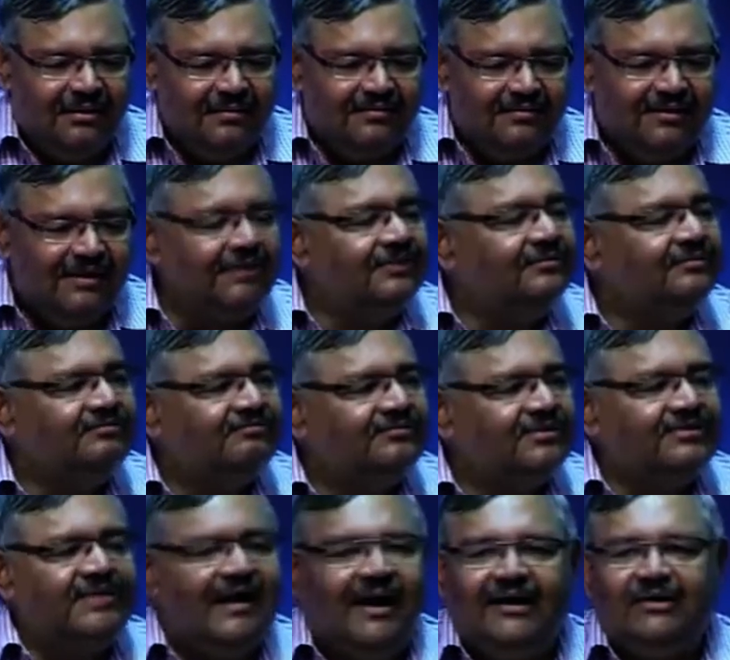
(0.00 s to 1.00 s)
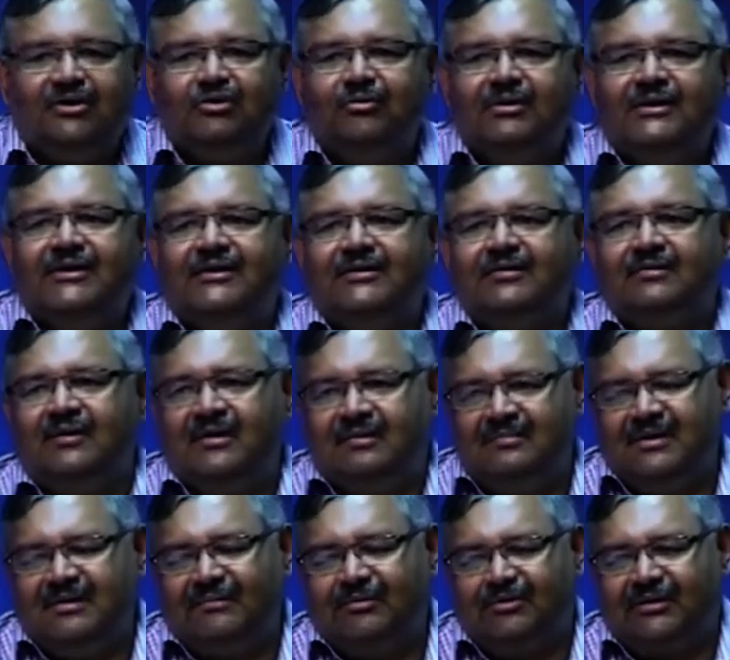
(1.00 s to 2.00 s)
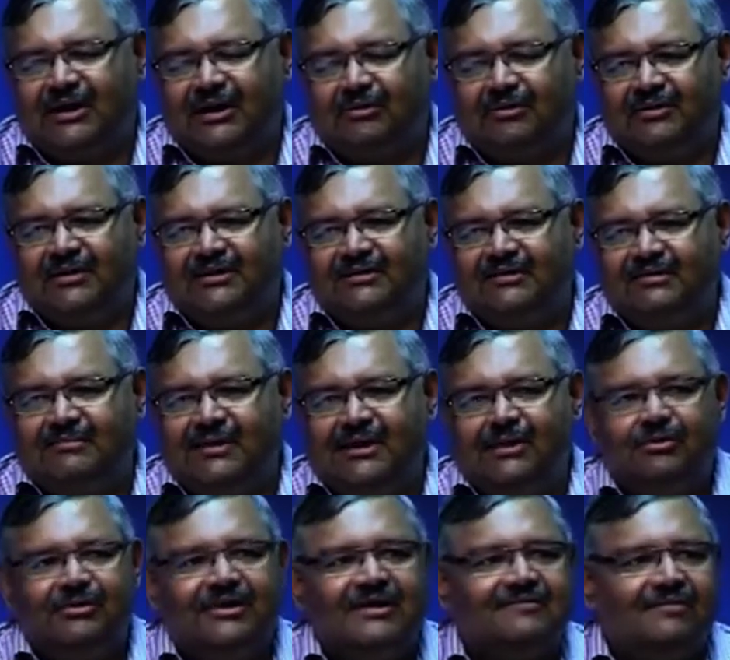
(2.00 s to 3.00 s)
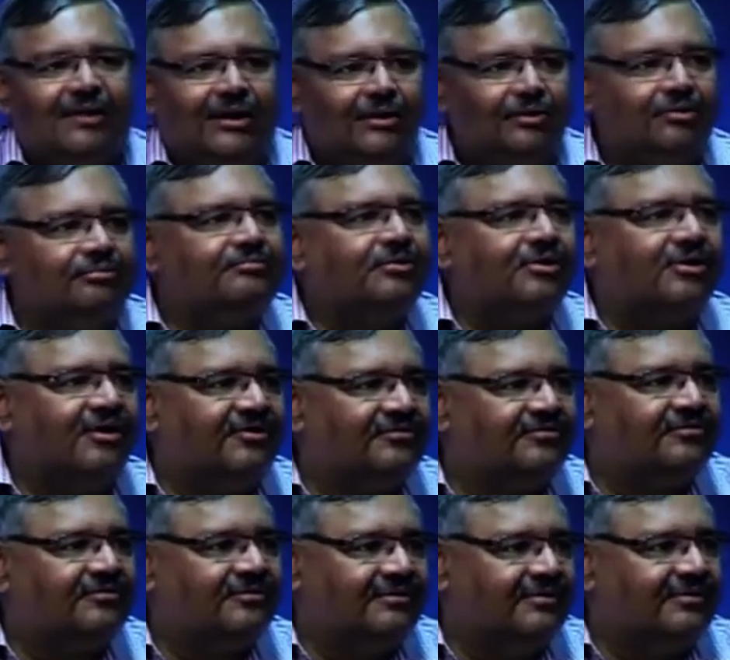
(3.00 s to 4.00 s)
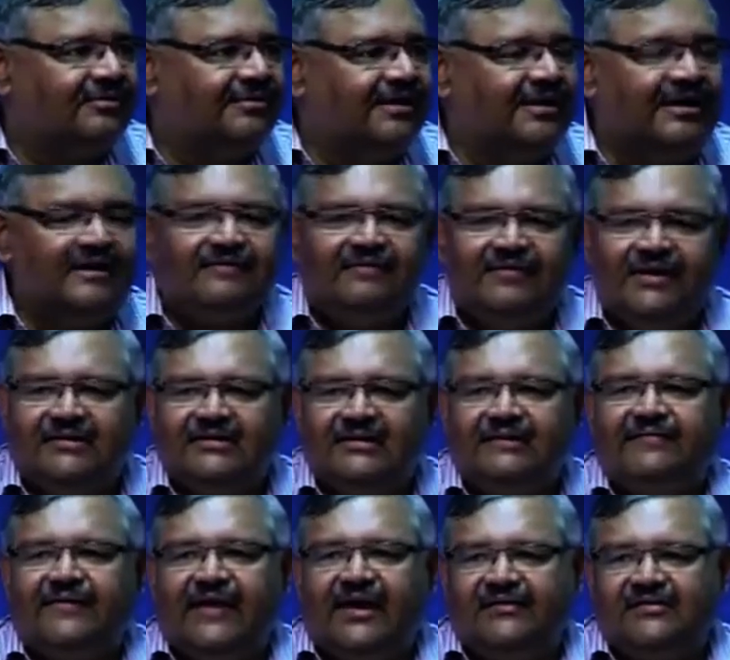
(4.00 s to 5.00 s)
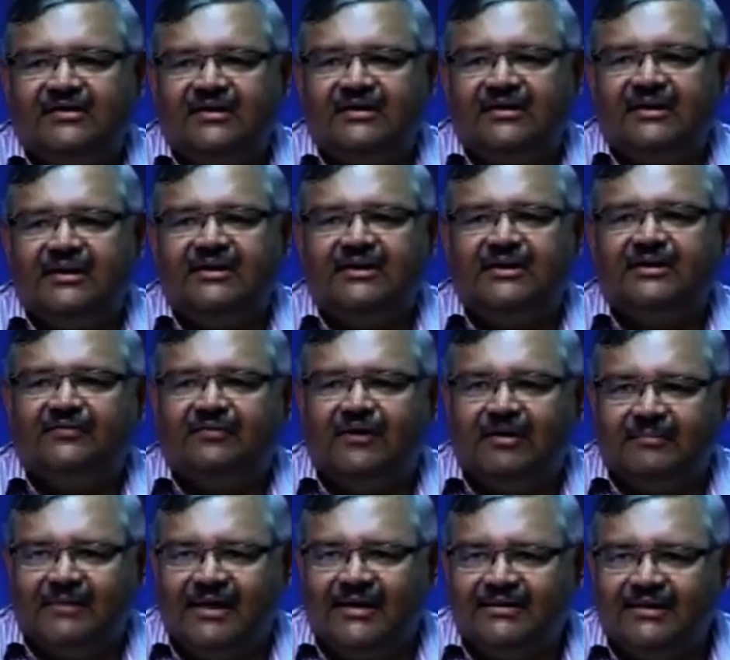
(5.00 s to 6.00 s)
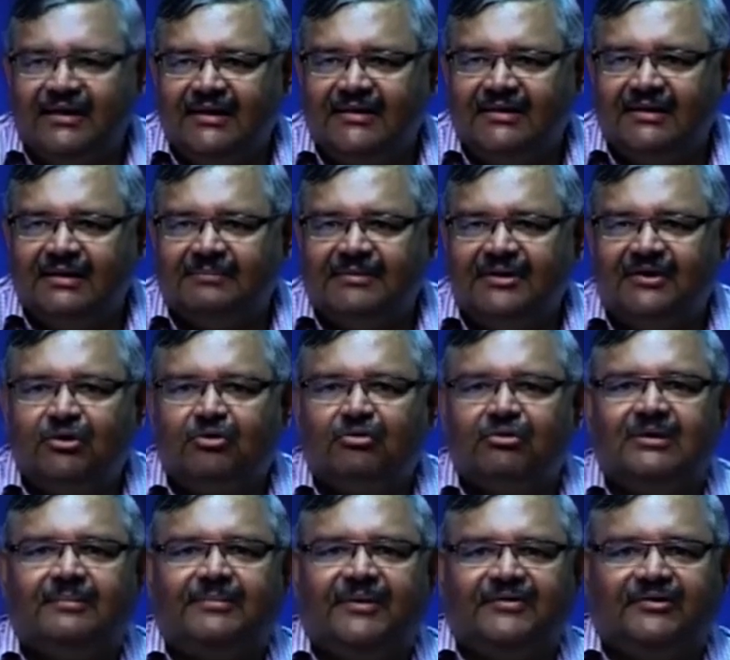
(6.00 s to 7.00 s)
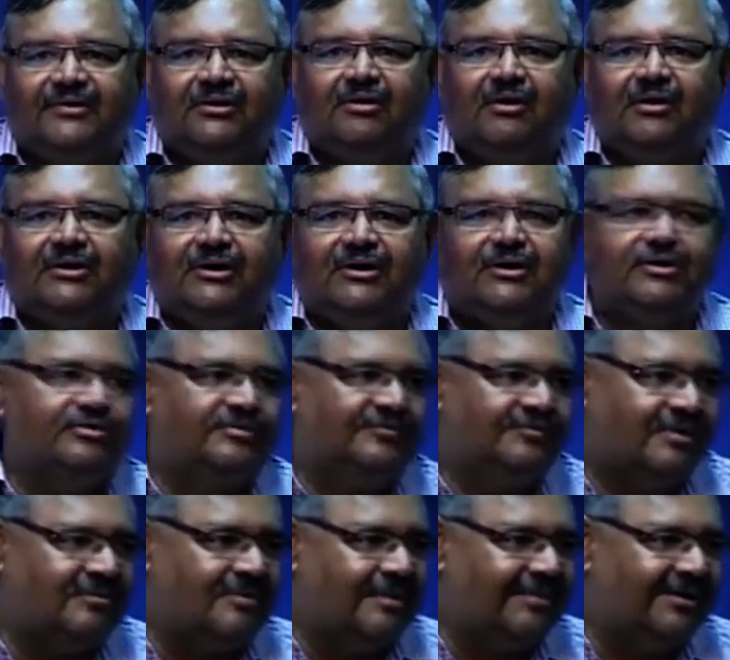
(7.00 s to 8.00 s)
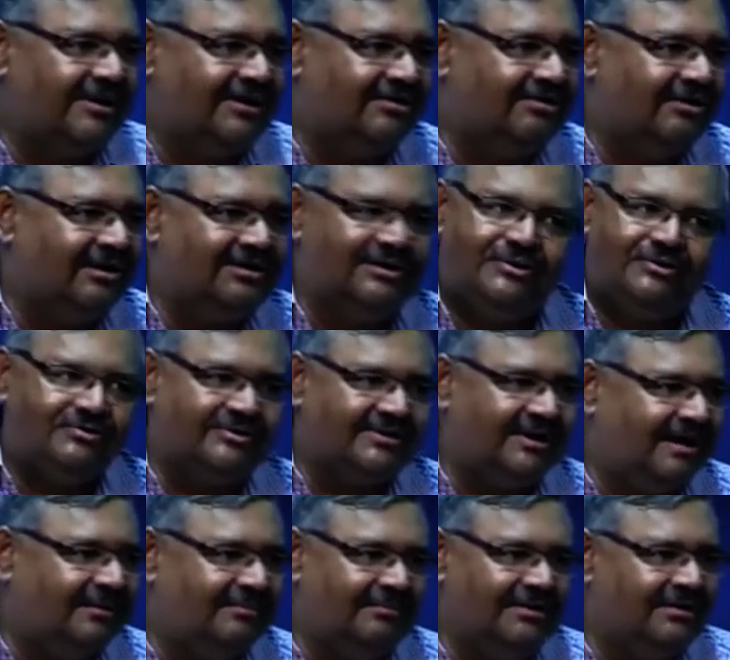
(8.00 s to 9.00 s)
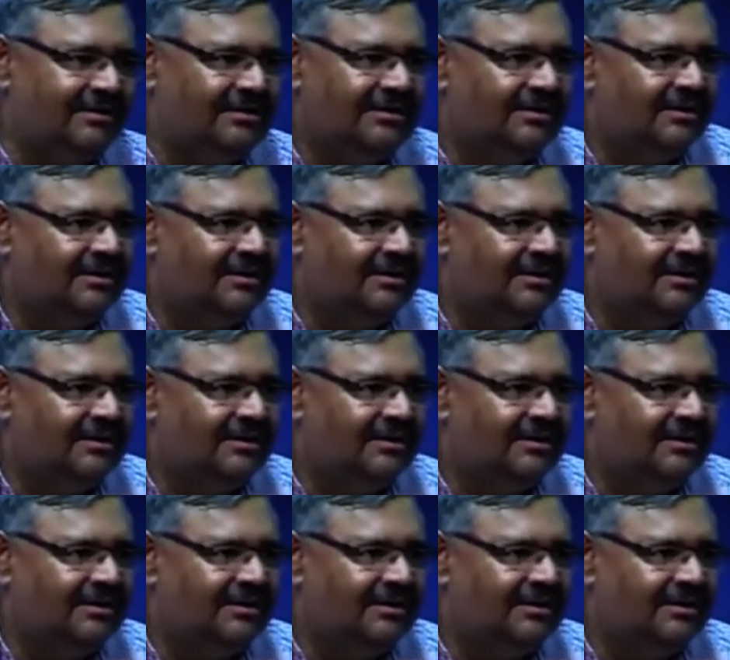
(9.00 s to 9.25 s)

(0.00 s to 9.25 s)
Then with that you will to be able to calculate the balloon volume because the inflation fraction needed for maintaining a particular pressure altitude from operating altitude can be